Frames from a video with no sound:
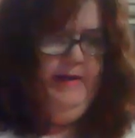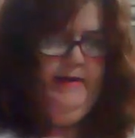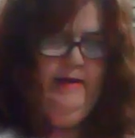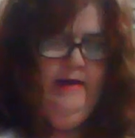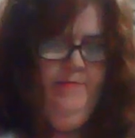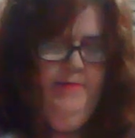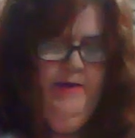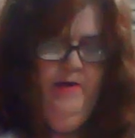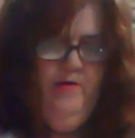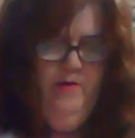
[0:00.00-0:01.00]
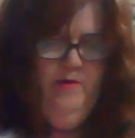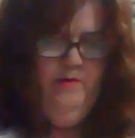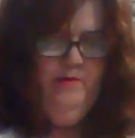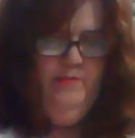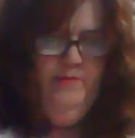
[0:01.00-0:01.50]
pick it up here
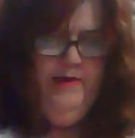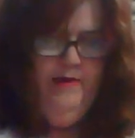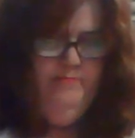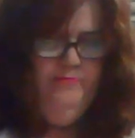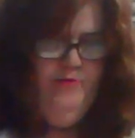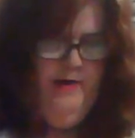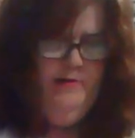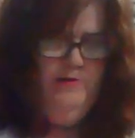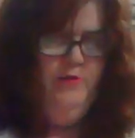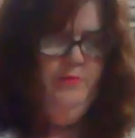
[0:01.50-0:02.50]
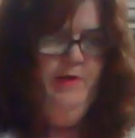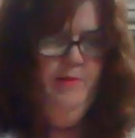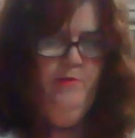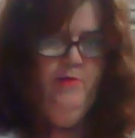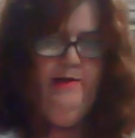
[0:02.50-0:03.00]
without
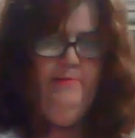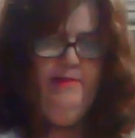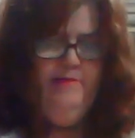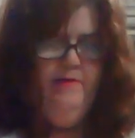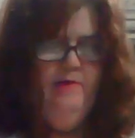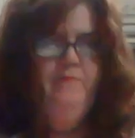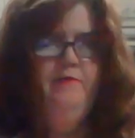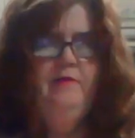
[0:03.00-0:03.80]
burning myself.